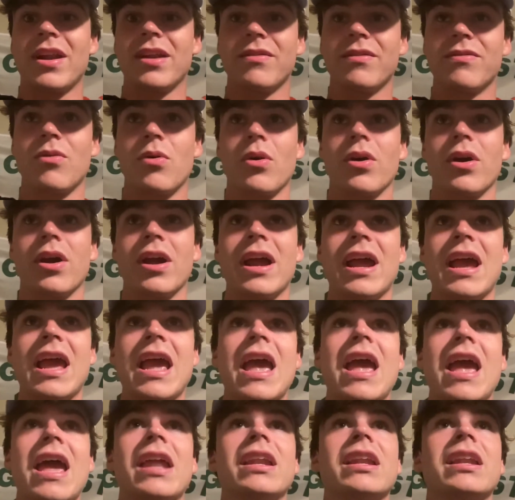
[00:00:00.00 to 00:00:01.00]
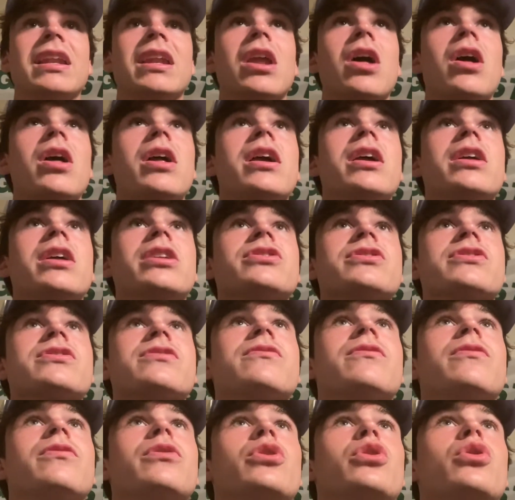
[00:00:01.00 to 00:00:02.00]
for it, and it just
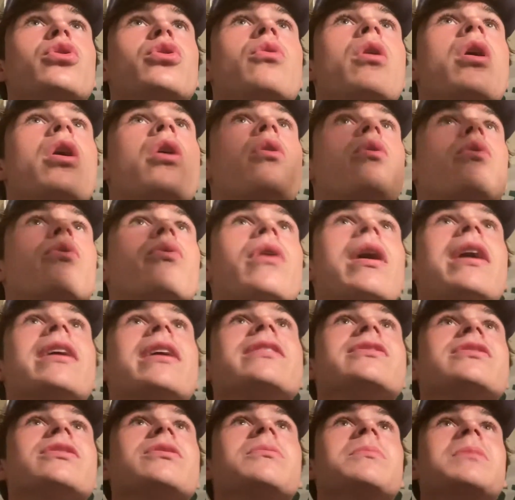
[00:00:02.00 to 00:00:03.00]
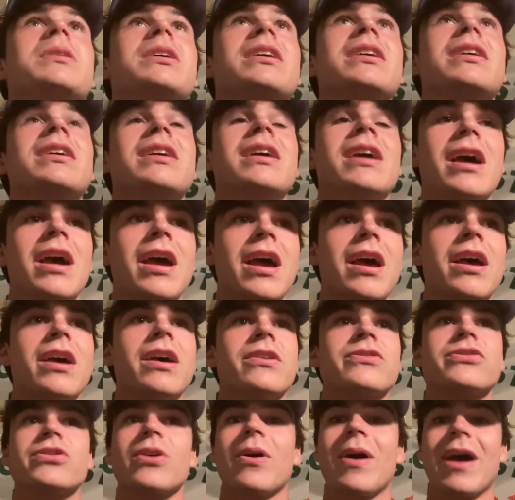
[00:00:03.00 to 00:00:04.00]
flew right to me.
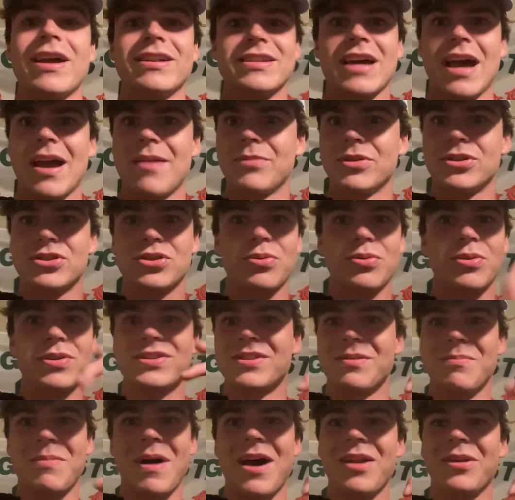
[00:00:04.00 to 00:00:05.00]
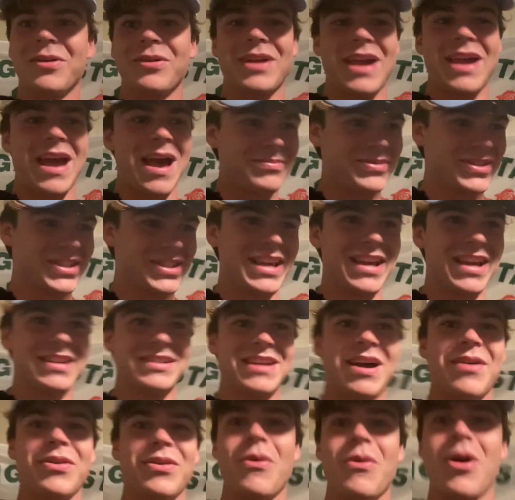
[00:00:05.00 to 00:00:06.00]
And so I had time to twist the bottle cap, set
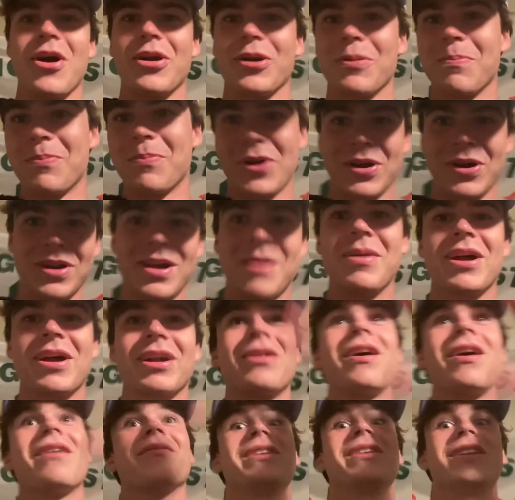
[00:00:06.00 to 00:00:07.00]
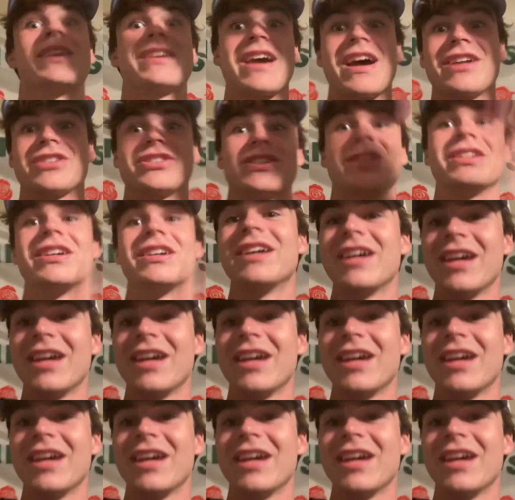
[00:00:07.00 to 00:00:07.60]
down the water, put on my glove, and catch it.